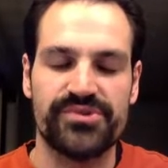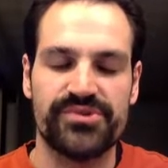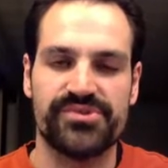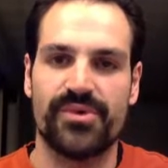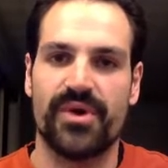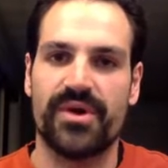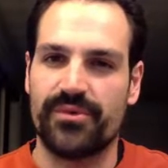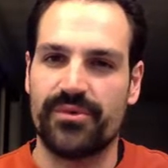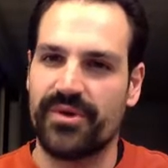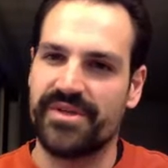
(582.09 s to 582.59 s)
so
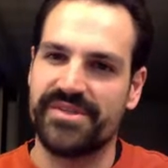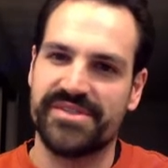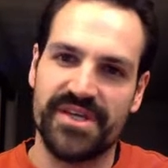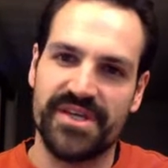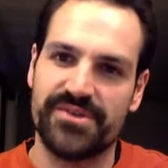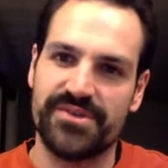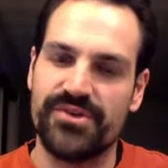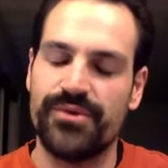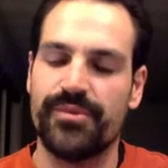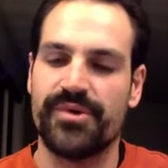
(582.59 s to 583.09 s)
I don't want to
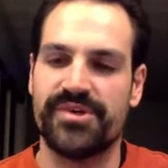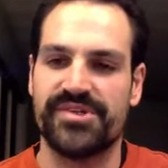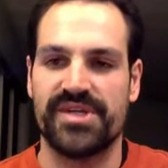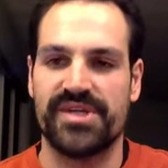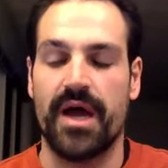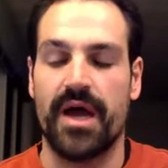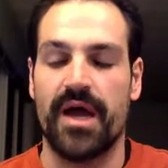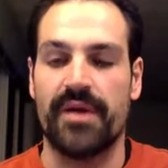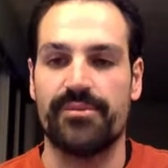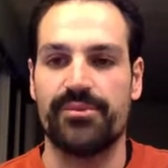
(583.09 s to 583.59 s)
take too much
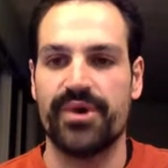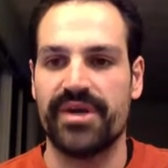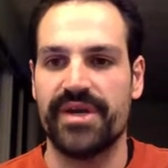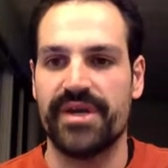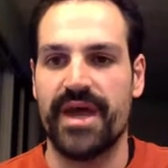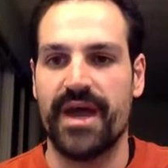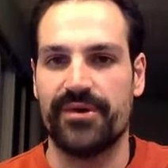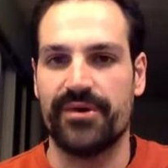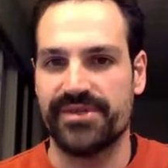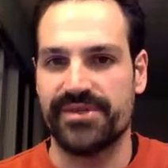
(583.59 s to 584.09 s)
time right
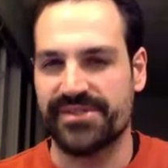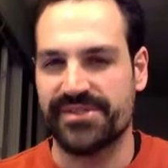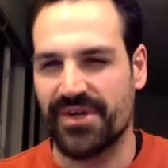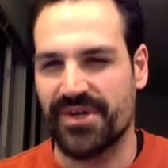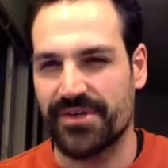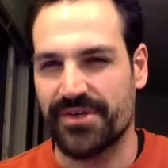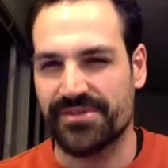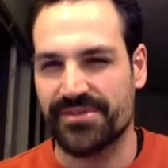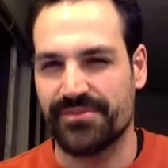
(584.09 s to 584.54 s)
now and discuss